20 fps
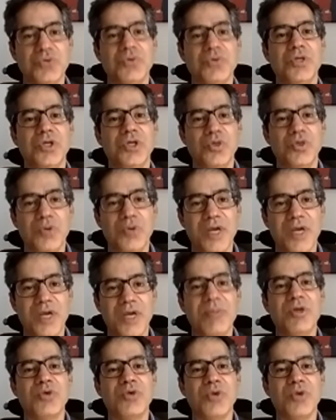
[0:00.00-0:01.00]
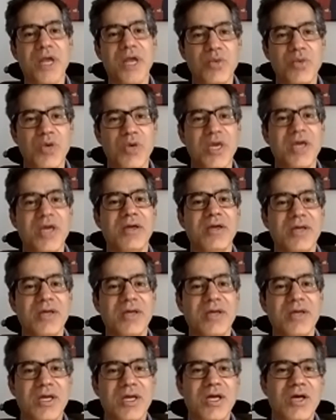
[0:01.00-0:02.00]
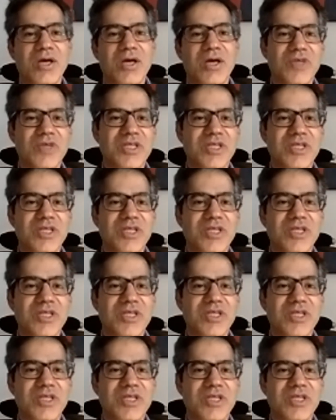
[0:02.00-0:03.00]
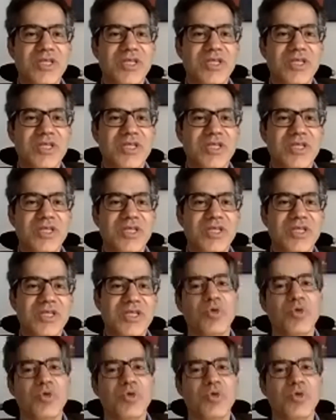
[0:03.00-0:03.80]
You were able to get away with this stuff, but not anymore.